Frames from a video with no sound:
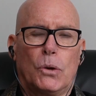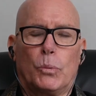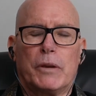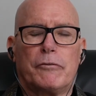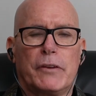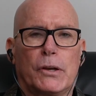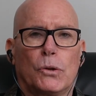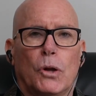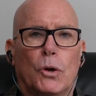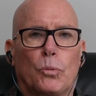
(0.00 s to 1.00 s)
We
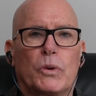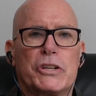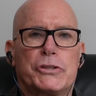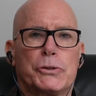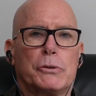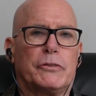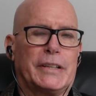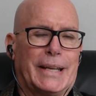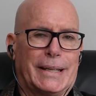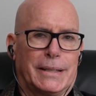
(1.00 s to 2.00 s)
feel
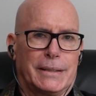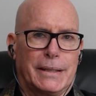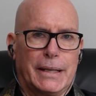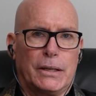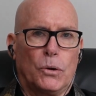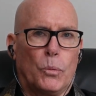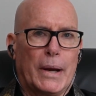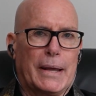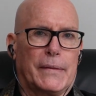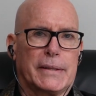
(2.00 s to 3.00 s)
rejuvenated in a
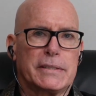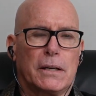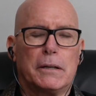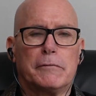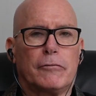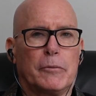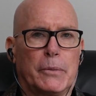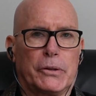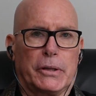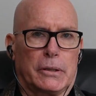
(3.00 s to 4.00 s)
way that's
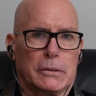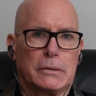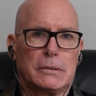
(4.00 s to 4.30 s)
unfamiliar.